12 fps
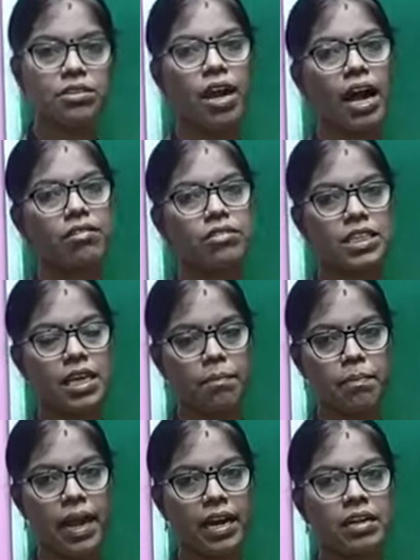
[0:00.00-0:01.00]
you have to
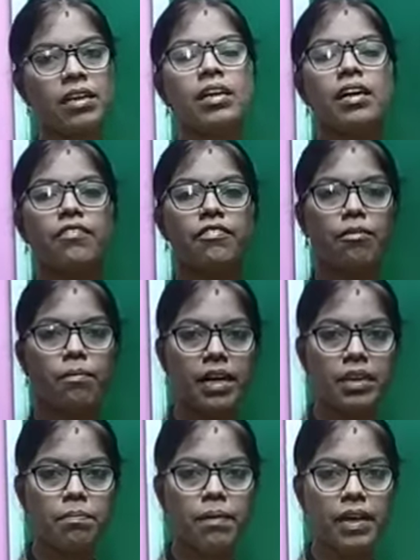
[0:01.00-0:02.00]
subtract, if you
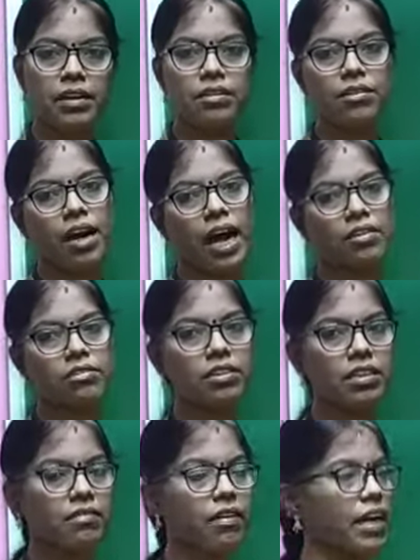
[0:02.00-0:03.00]
multiply you have to
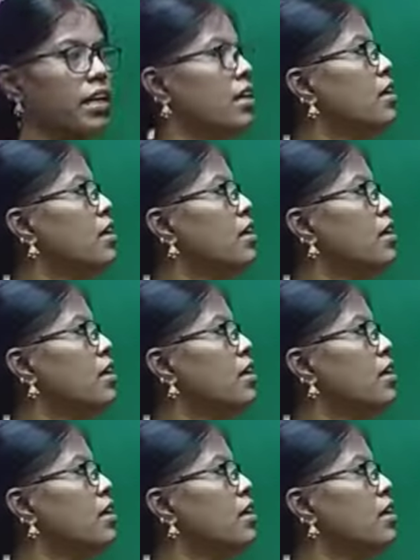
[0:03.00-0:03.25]
divide.